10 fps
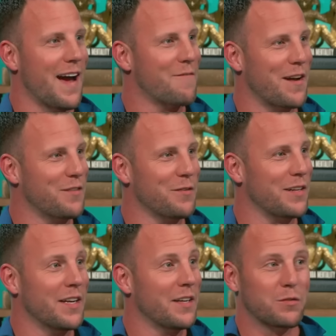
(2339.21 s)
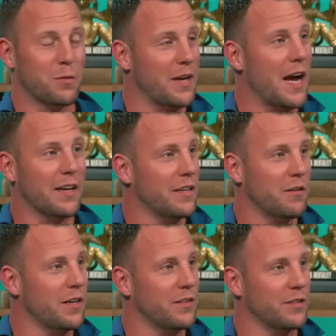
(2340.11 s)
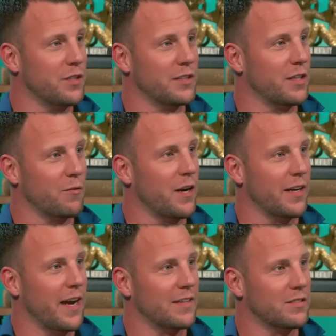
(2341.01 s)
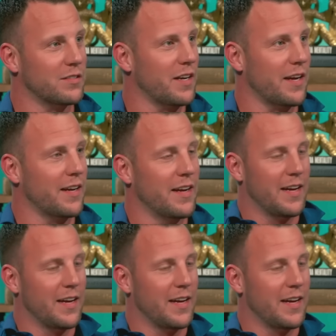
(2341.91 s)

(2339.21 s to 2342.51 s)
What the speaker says: I'm not doing it. So we're not going to hear anything J.J. Redick has to say.